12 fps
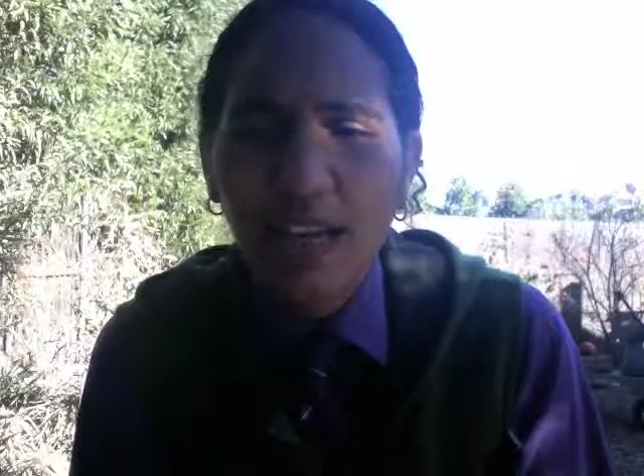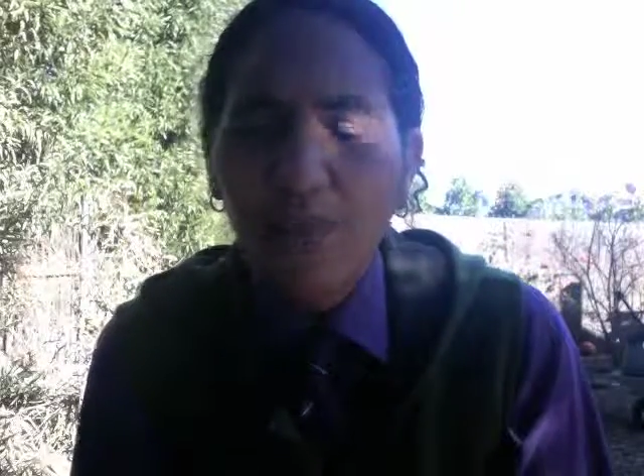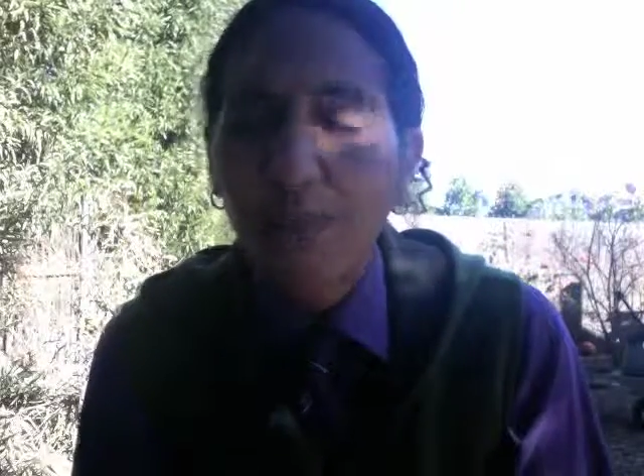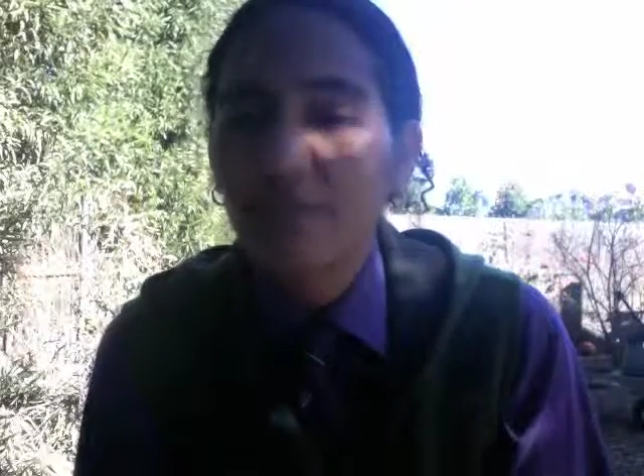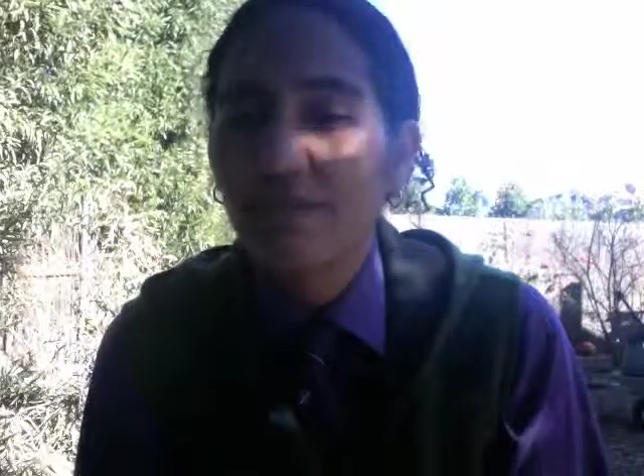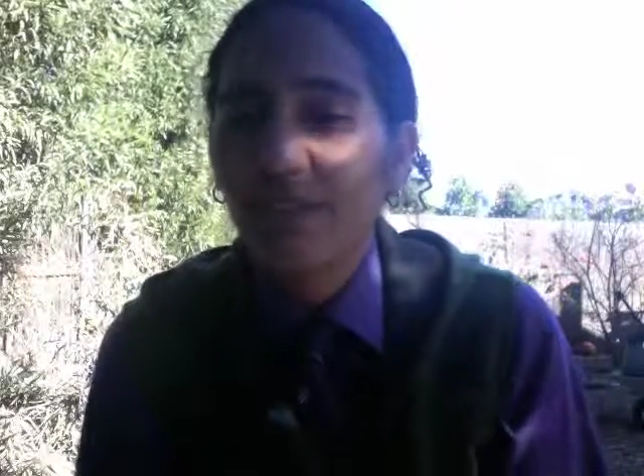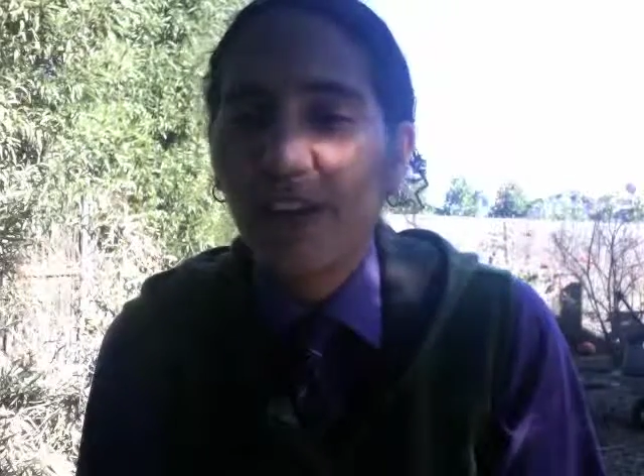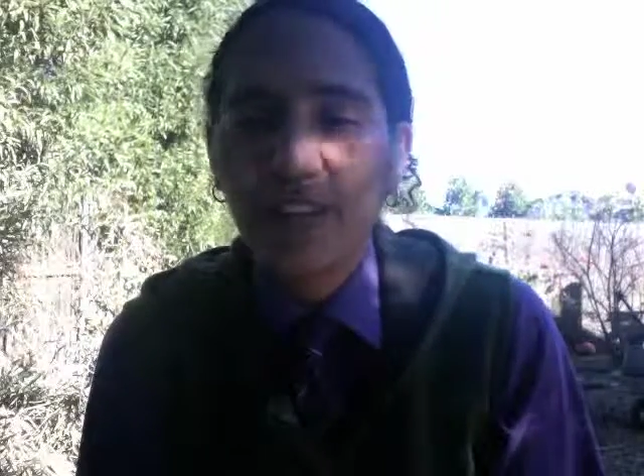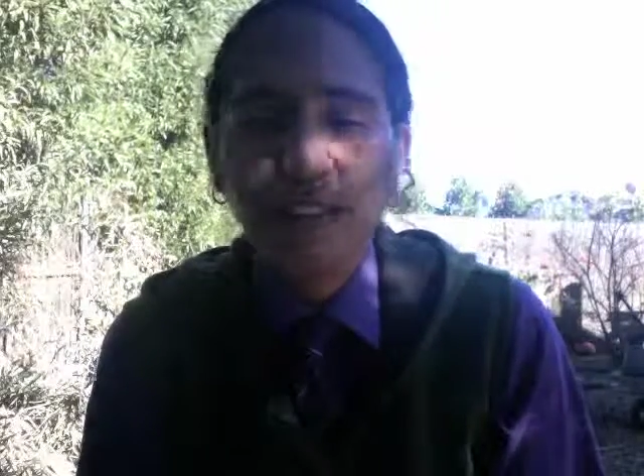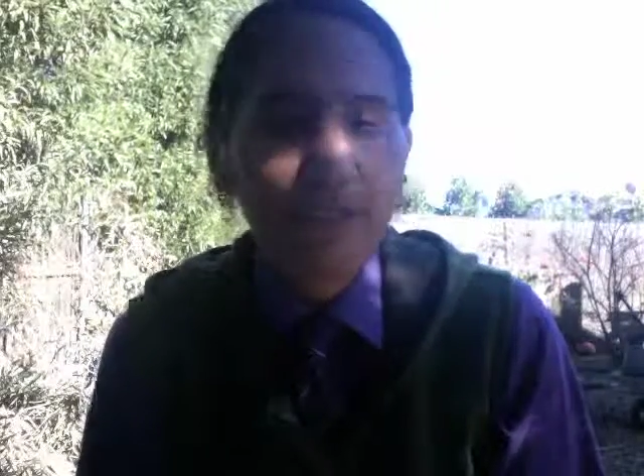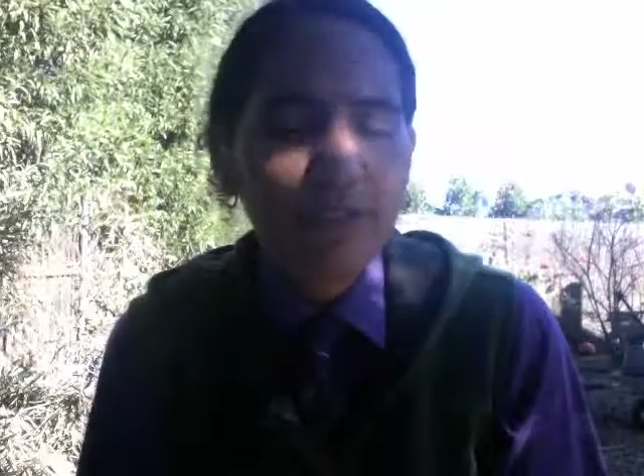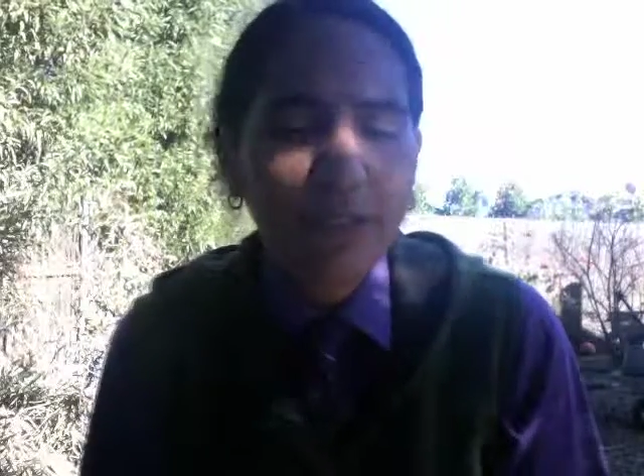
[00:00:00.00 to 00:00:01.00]
I wasn't
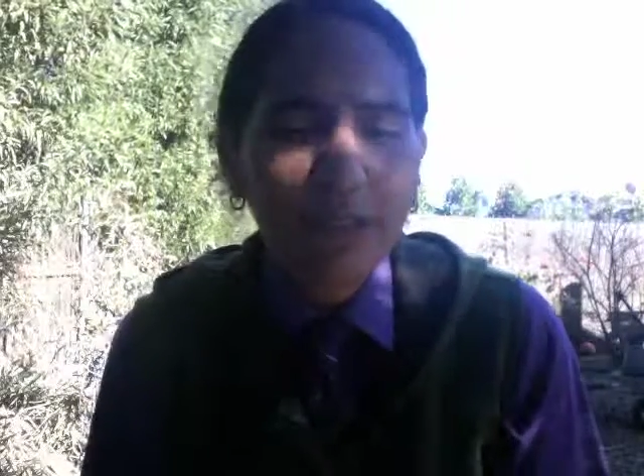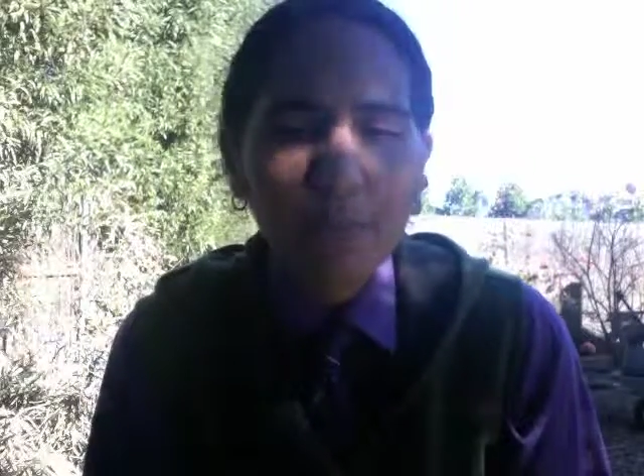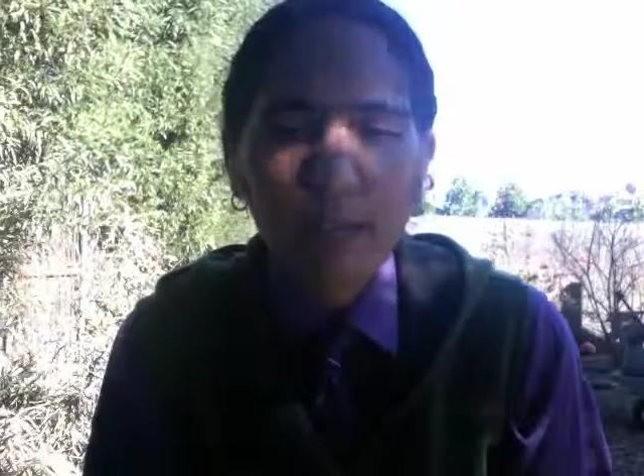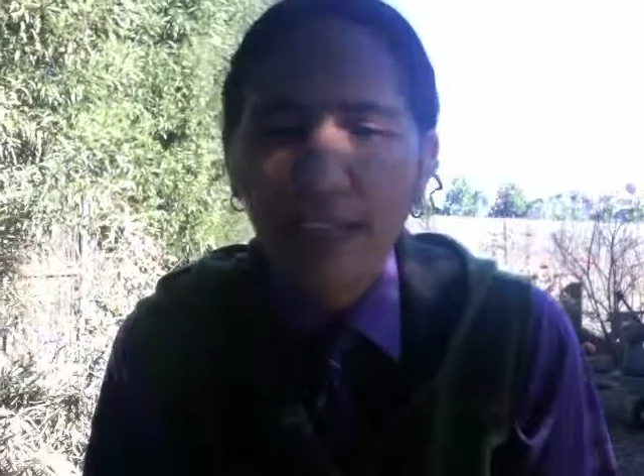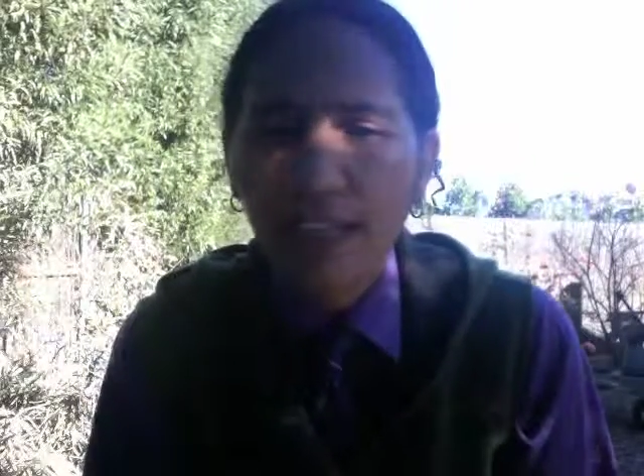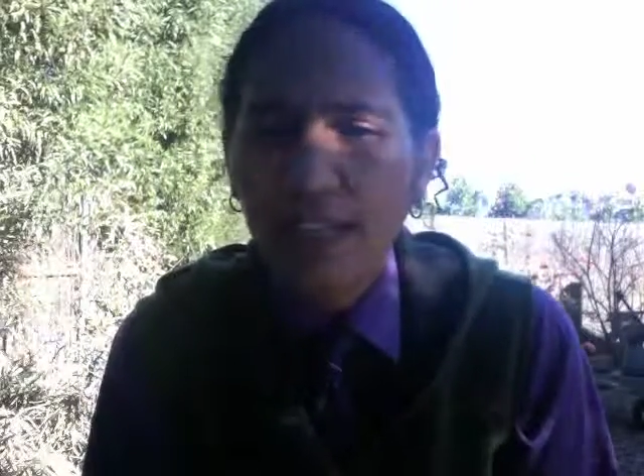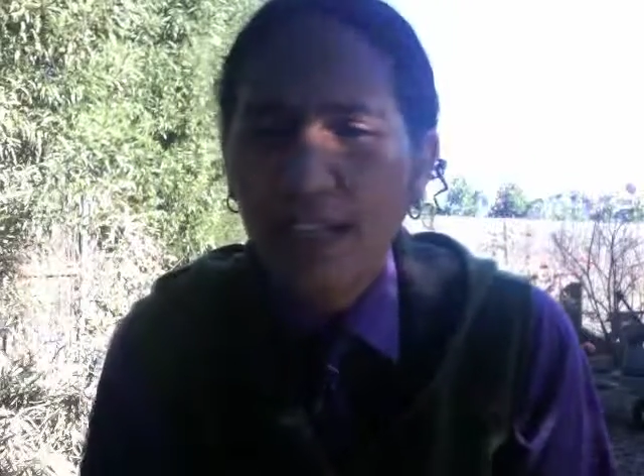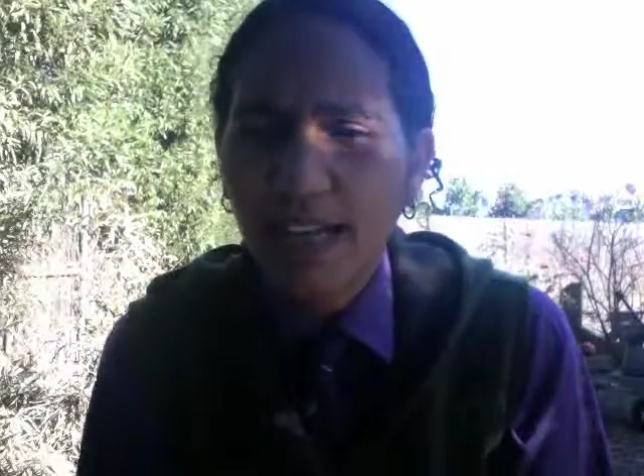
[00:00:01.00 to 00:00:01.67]
fighting for anybody.